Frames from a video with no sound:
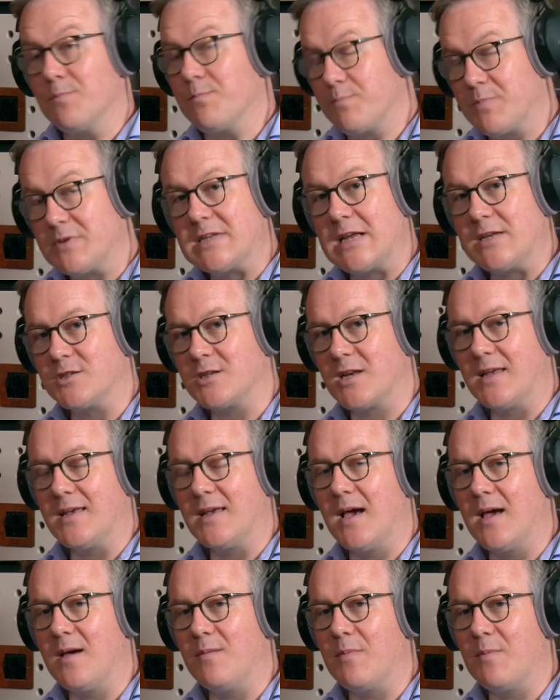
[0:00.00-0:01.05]
Potentially.
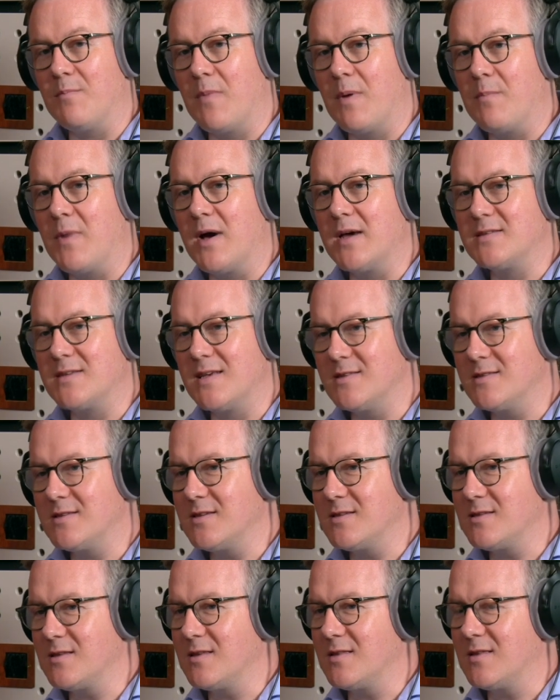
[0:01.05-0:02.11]
My sense
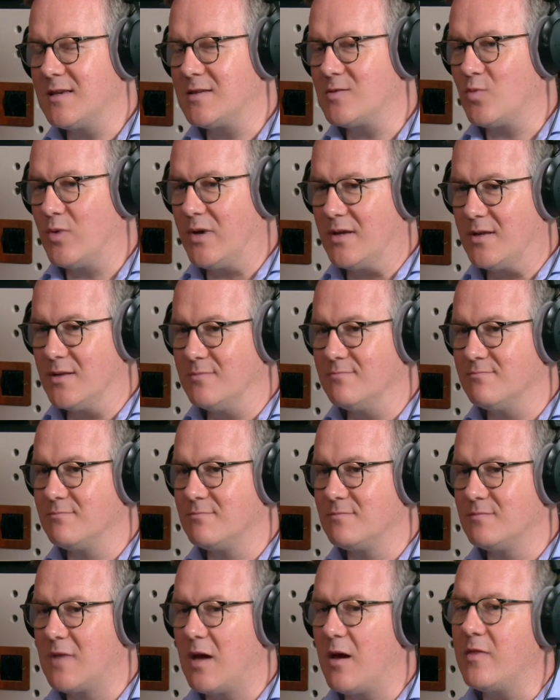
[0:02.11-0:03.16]
is that this will...
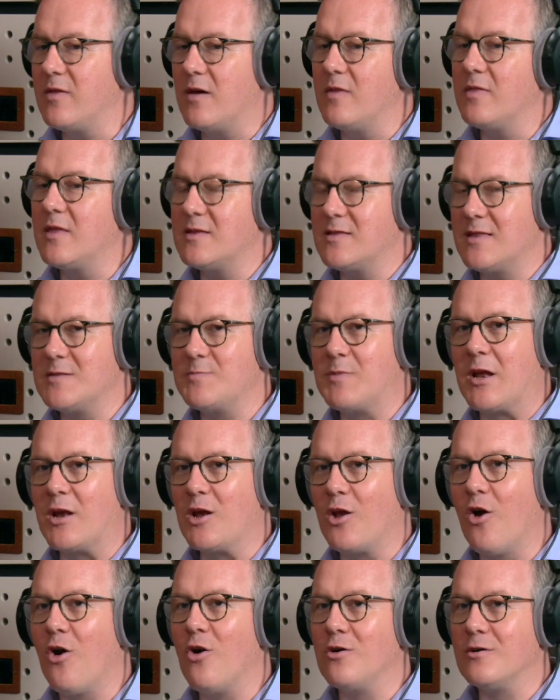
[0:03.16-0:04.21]
There's been a
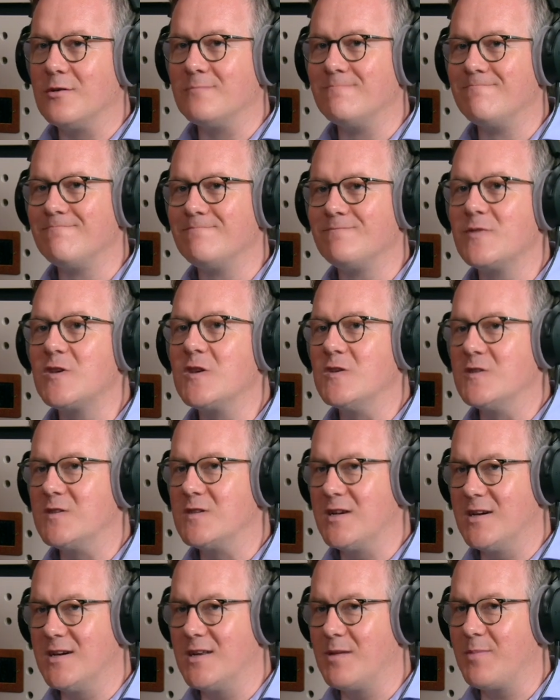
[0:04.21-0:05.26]
long
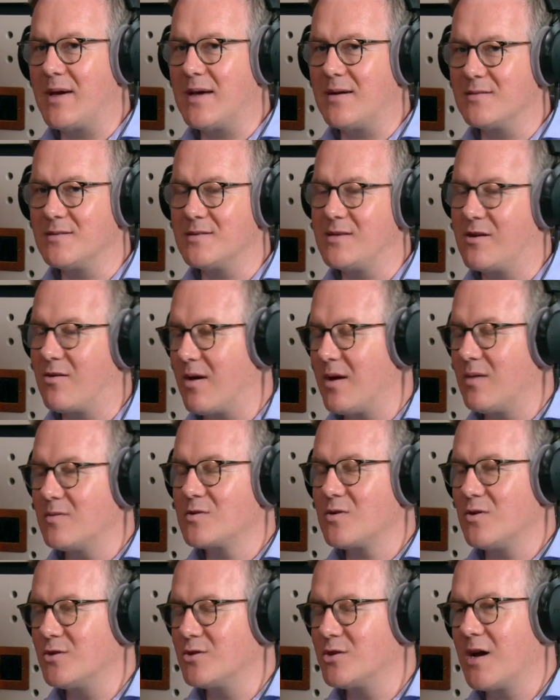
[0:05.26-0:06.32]
concern about 0-hours
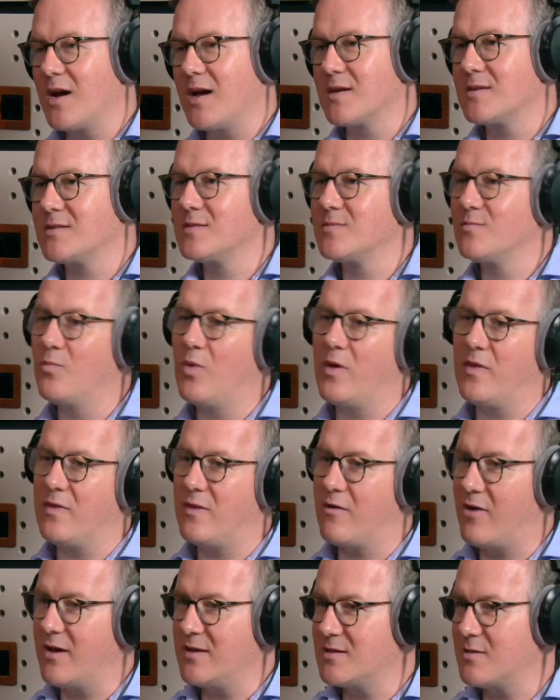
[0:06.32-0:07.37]
contracts, whether
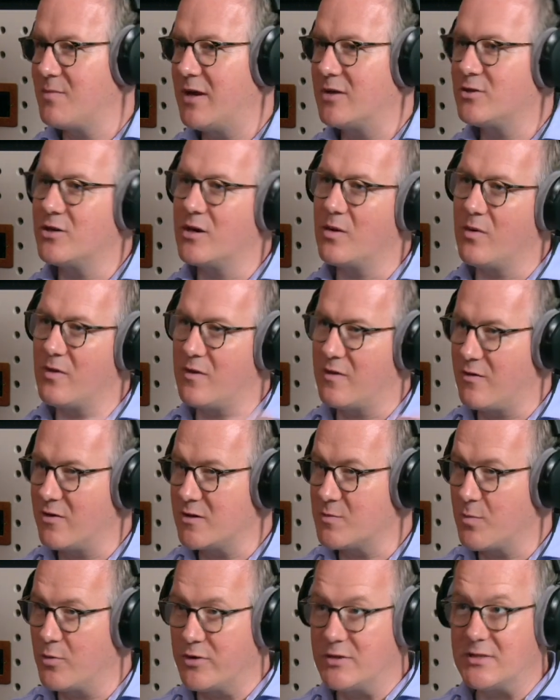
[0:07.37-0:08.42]
they're asymmetric, whether they're
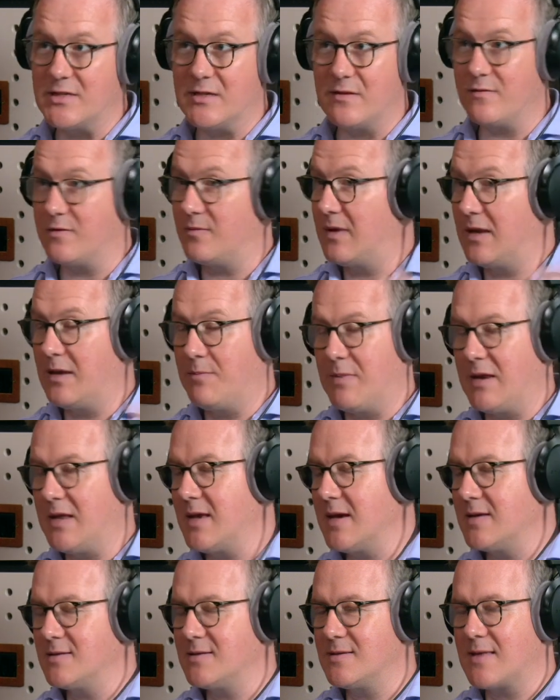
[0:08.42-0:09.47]
exploitative, and in many
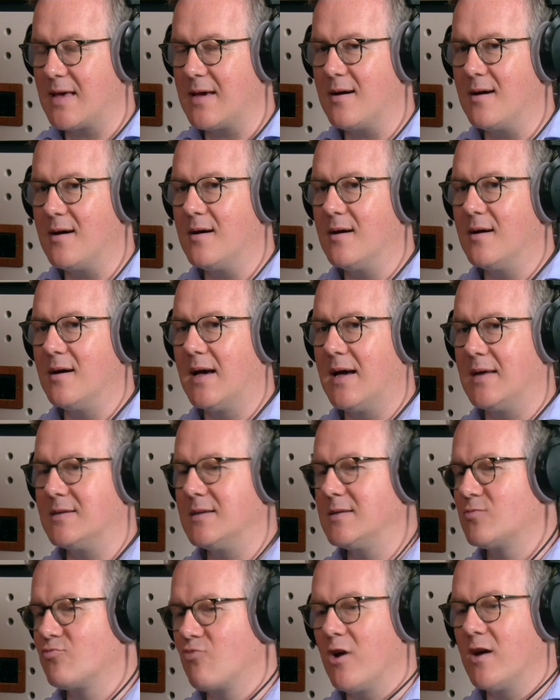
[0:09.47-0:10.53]
cases they are, and
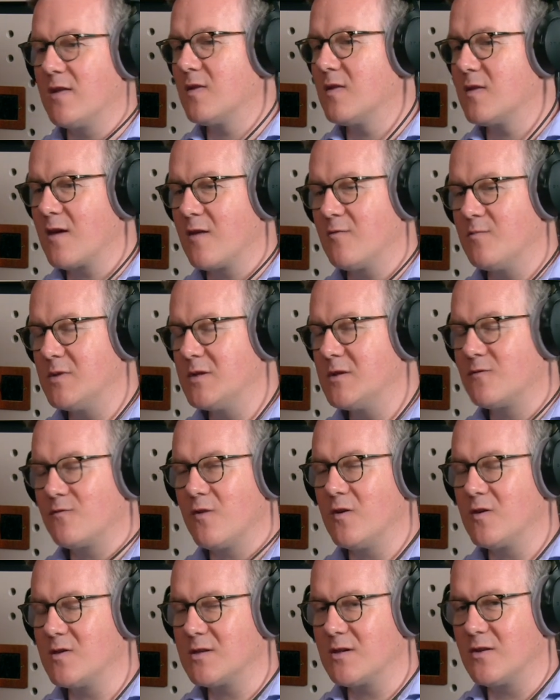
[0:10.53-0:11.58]
it's right that the government is
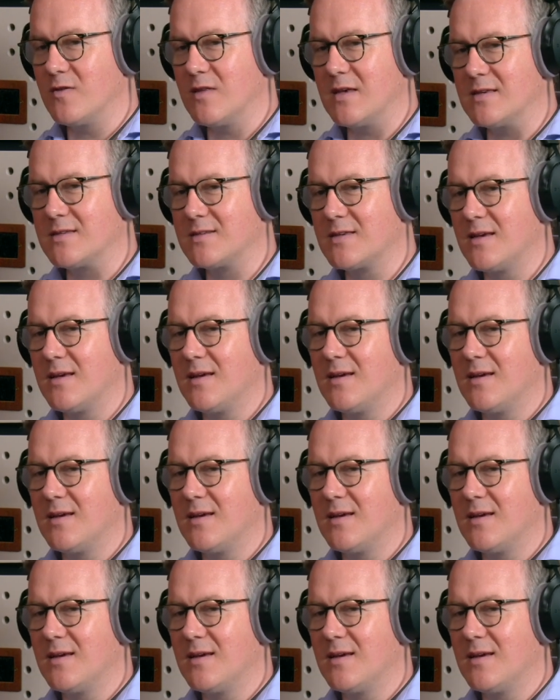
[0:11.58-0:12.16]
focusing on this.